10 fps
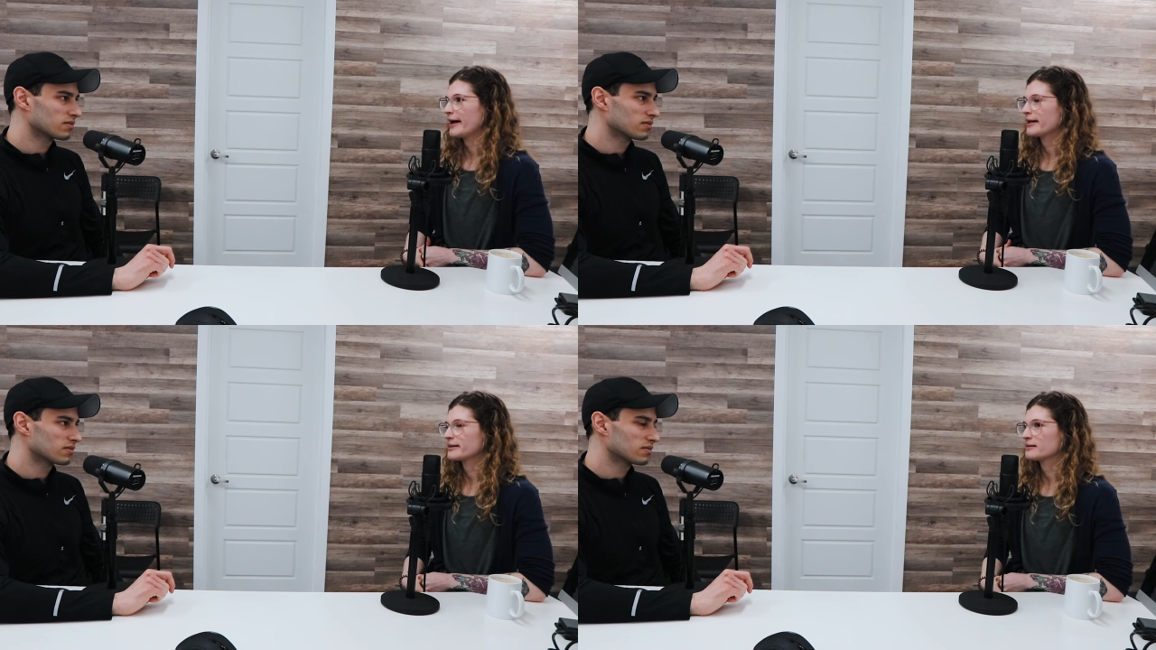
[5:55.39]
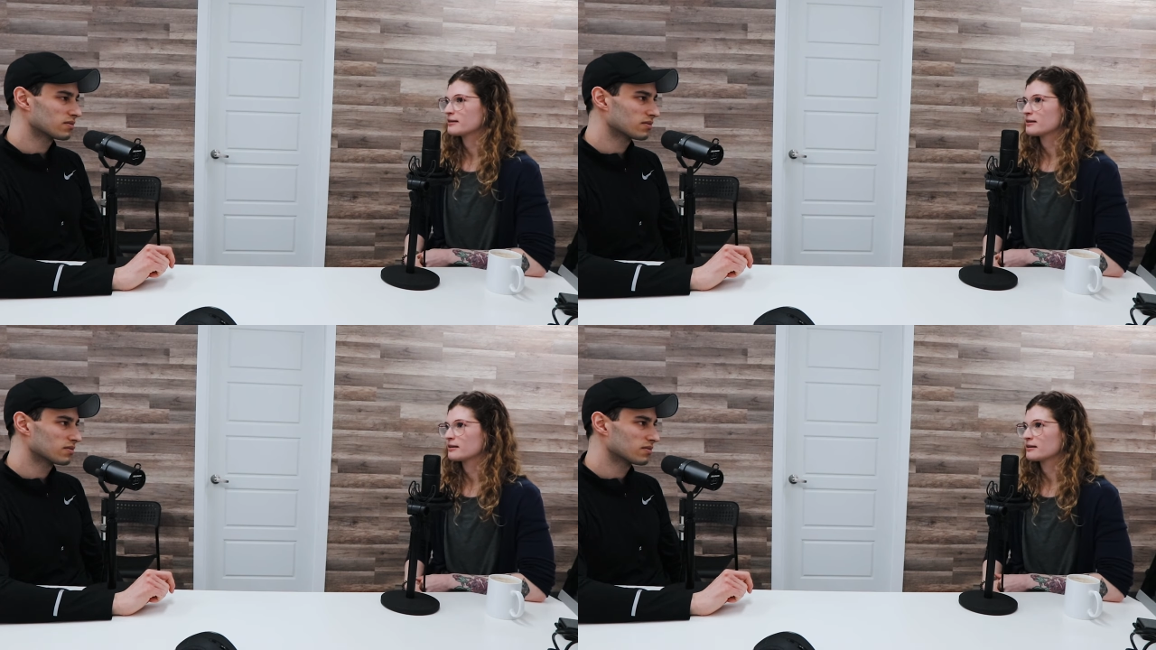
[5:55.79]
Speaker 1: And
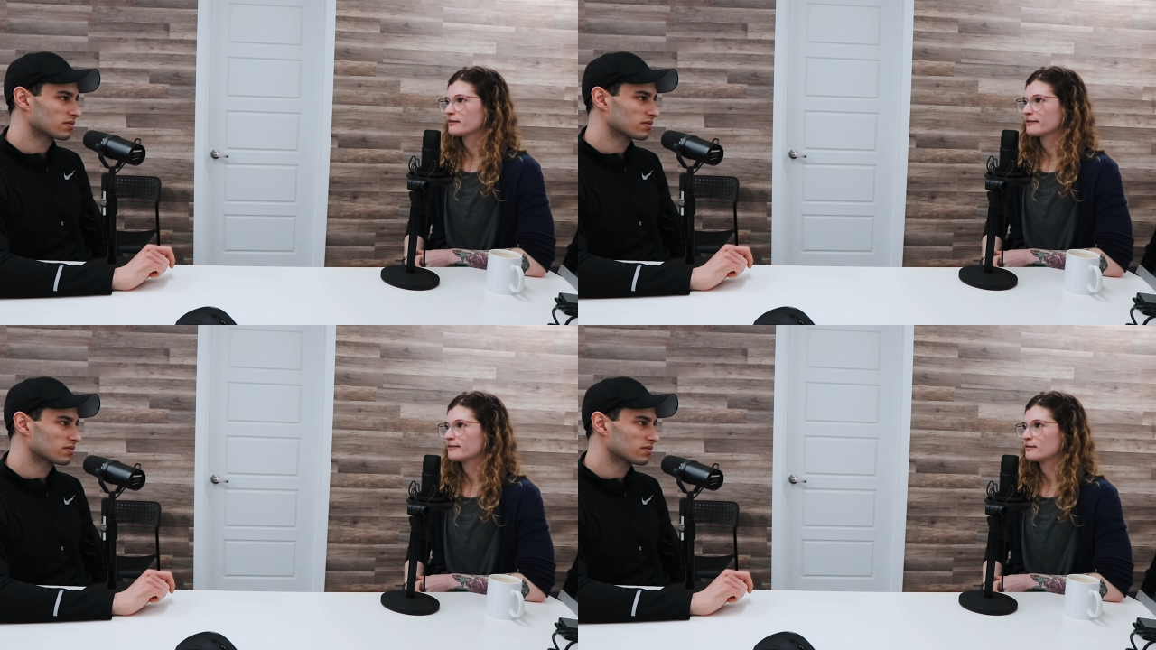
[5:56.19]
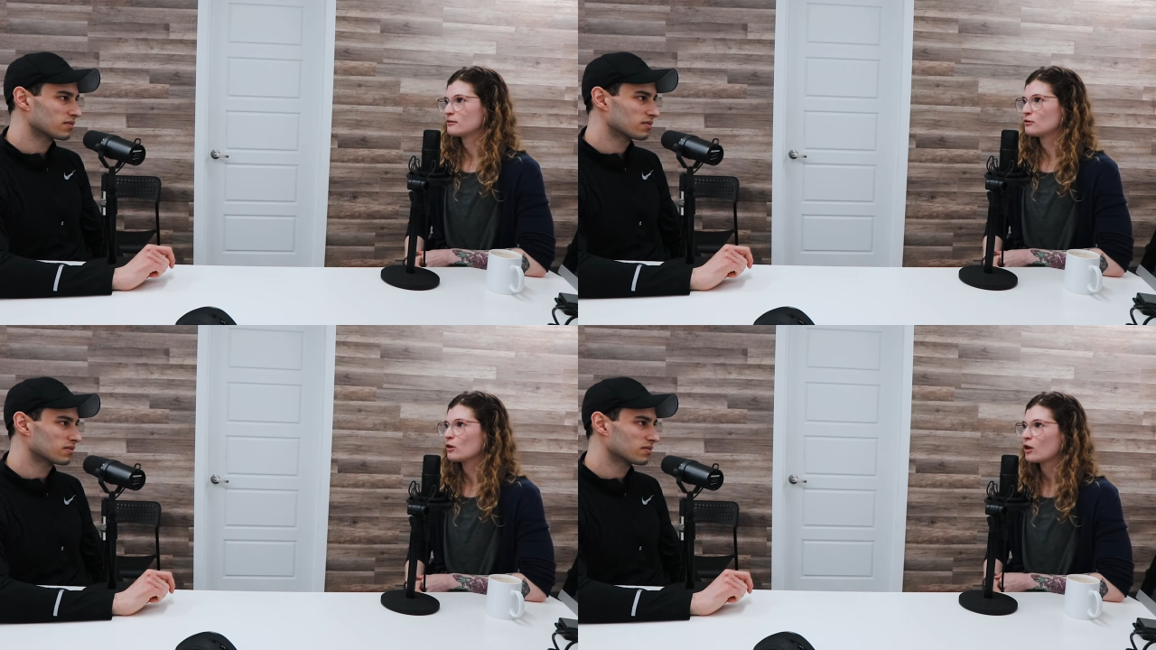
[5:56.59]

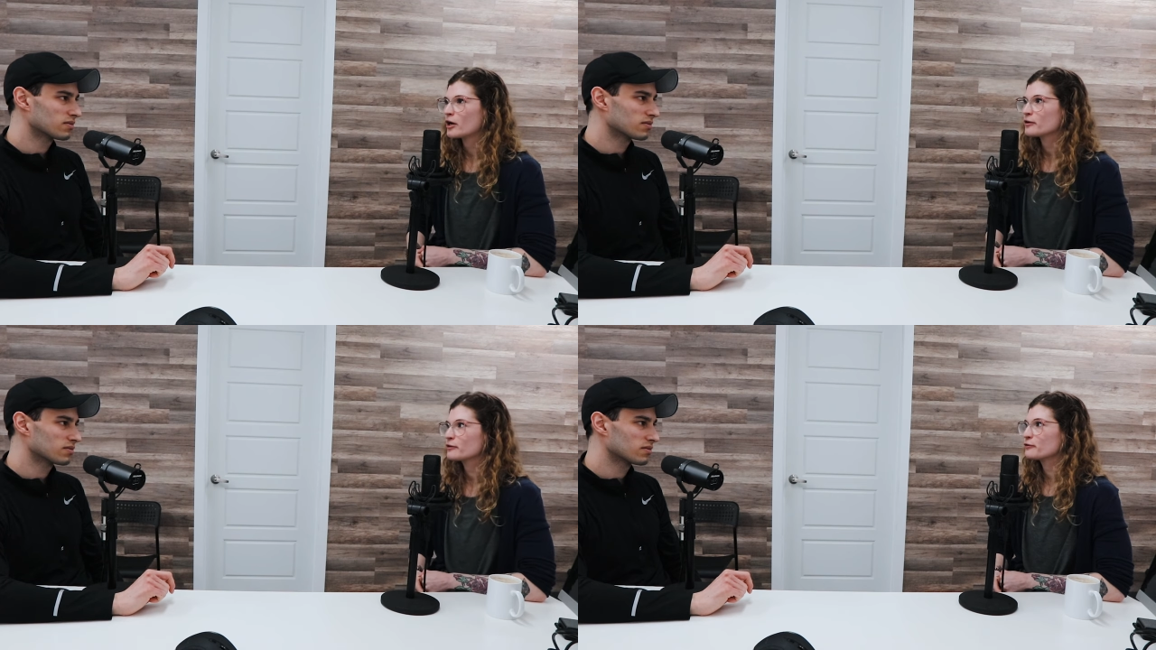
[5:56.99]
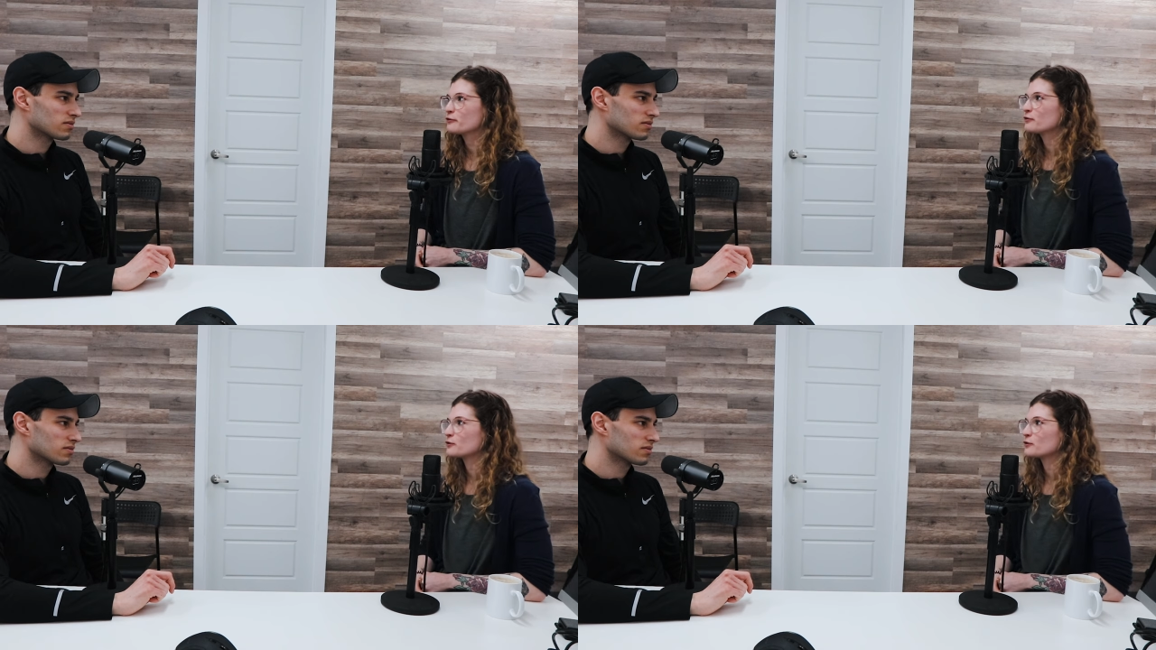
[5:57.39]
a lot of,